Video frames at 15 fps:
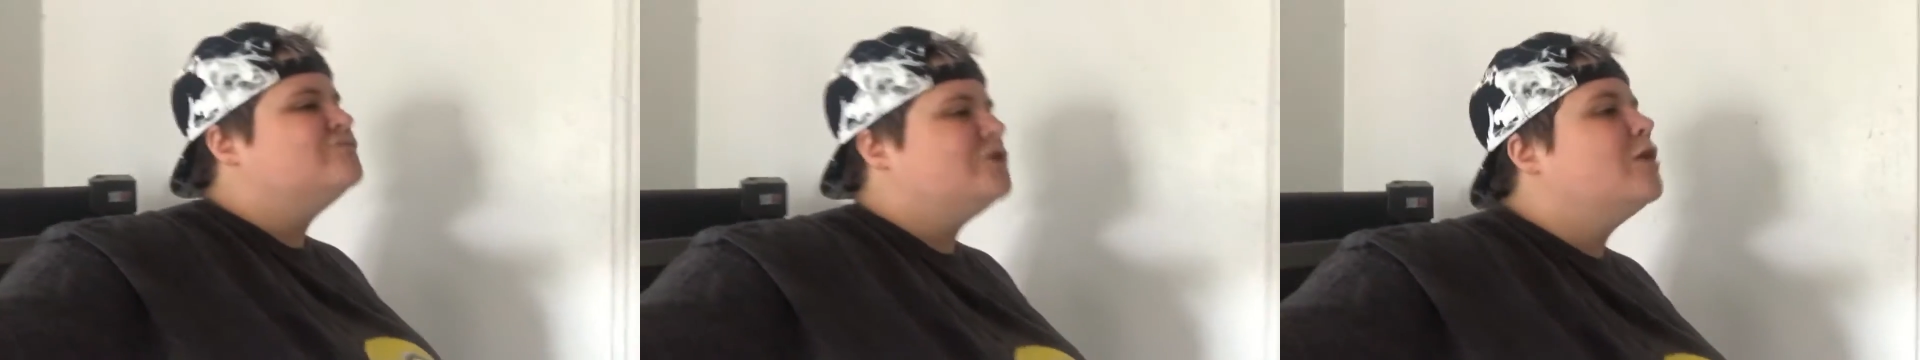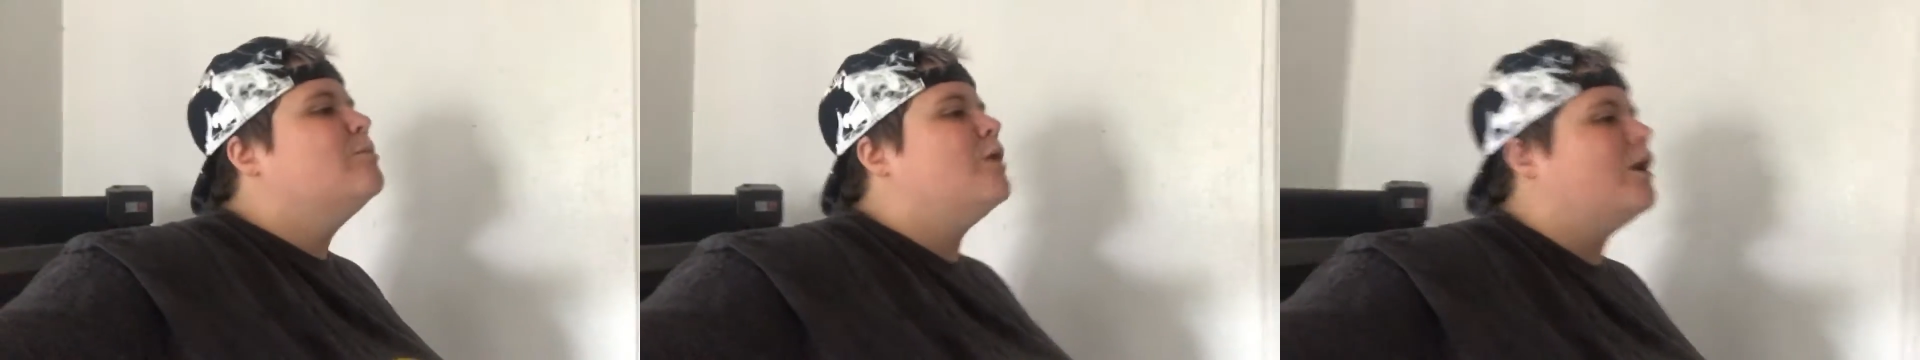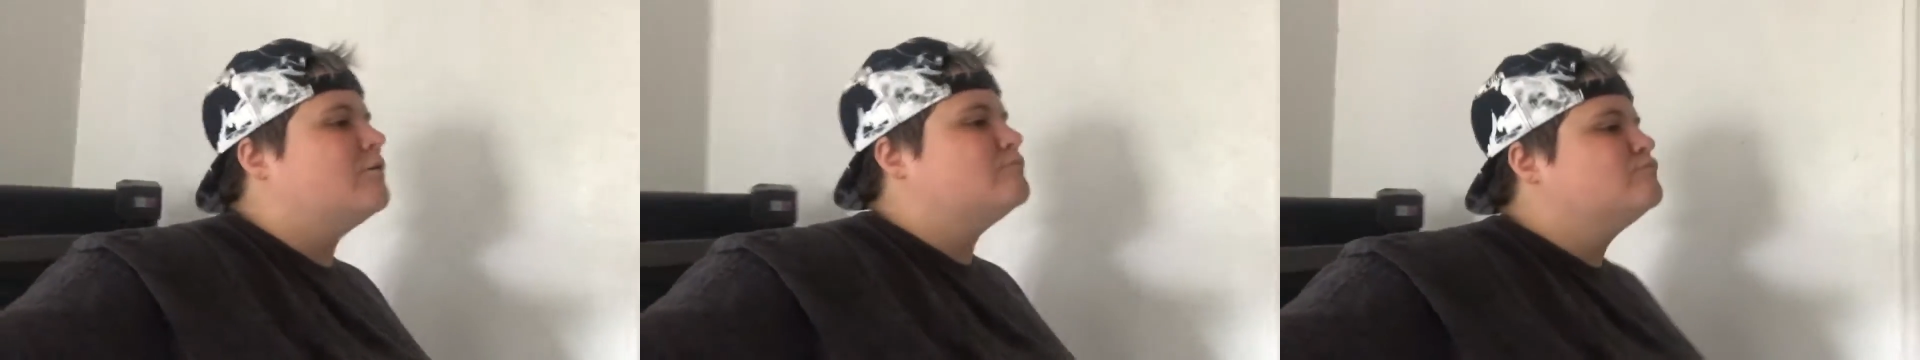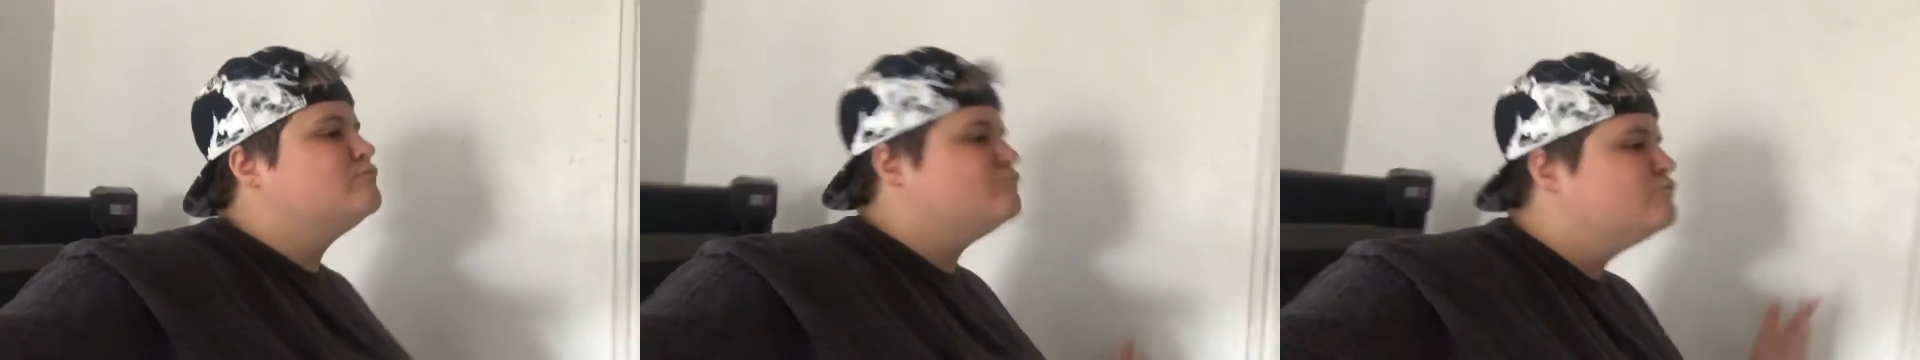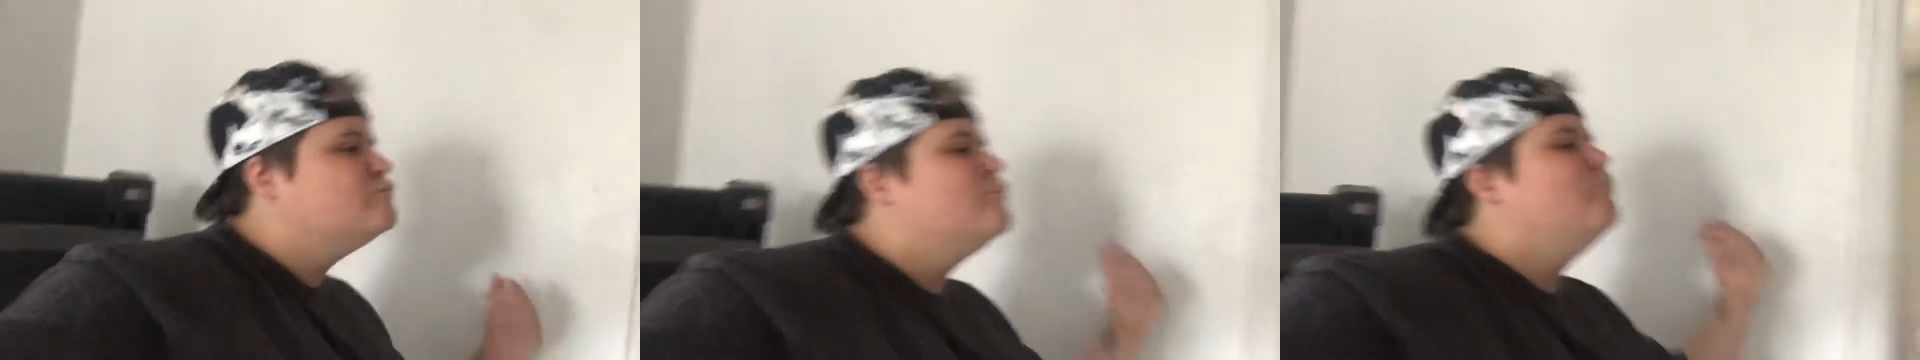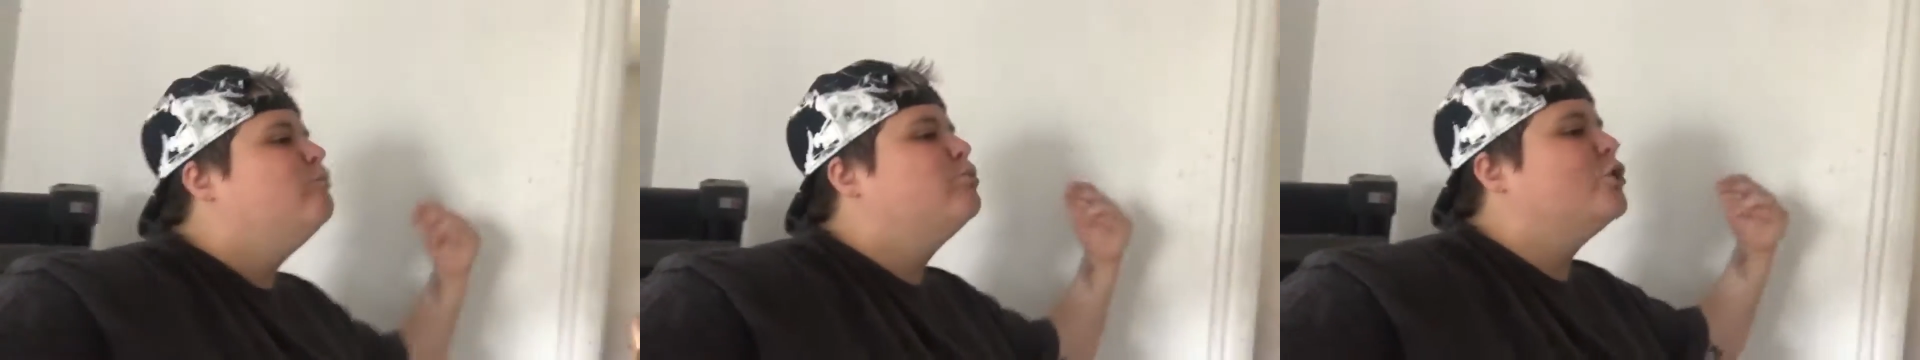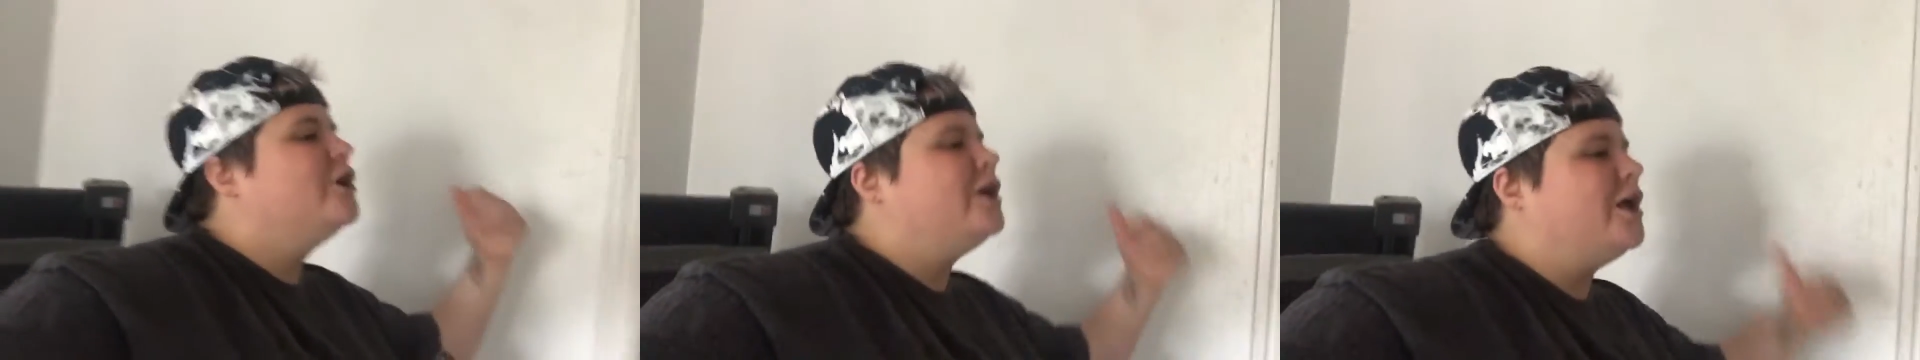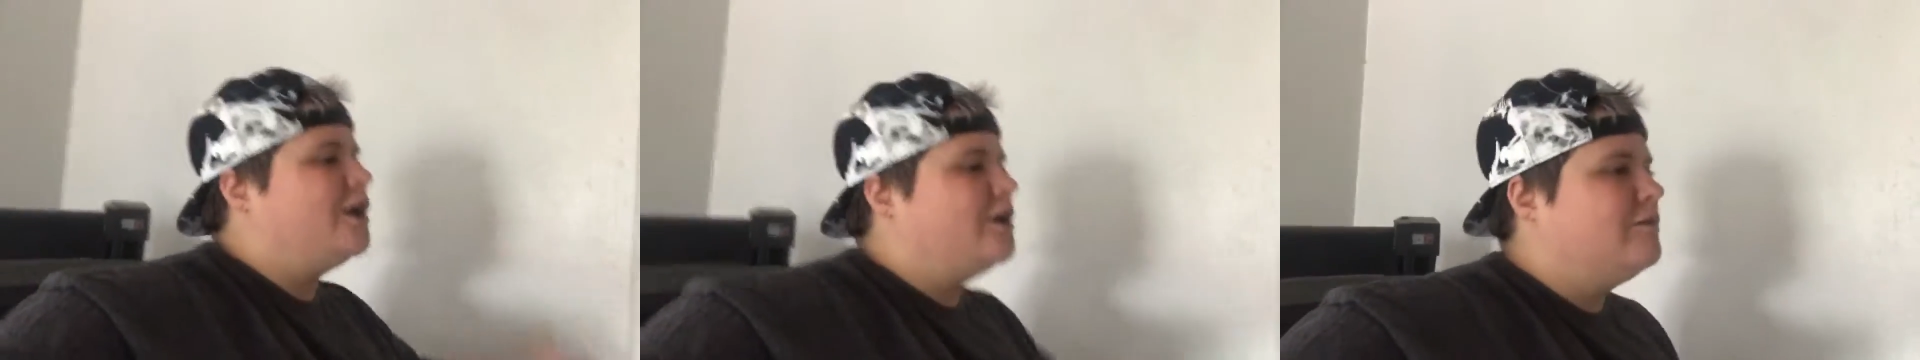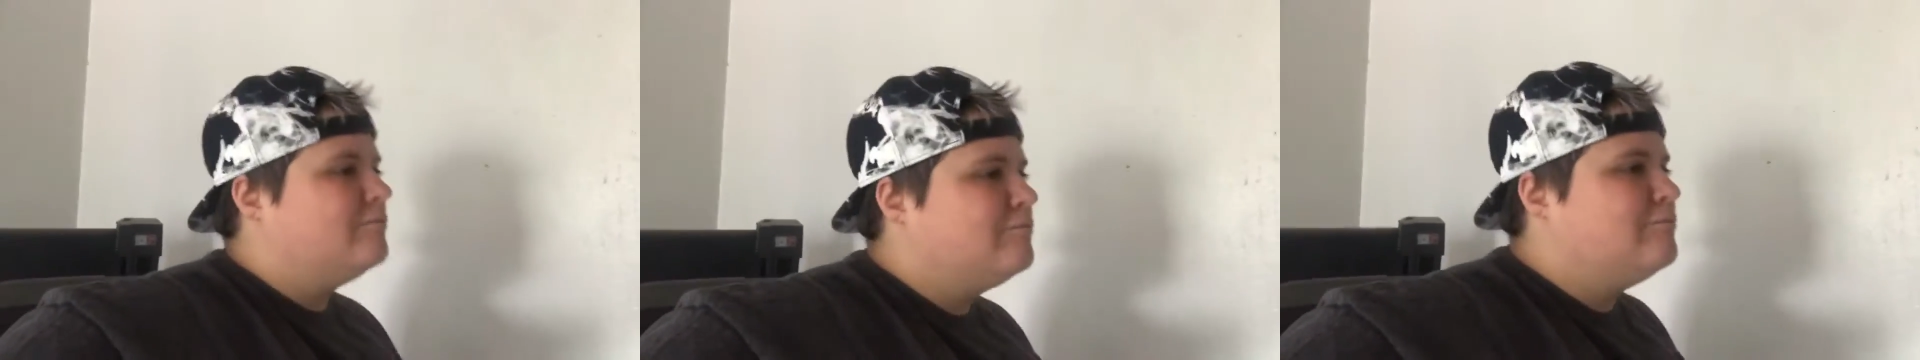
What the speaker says: Come on, bring it.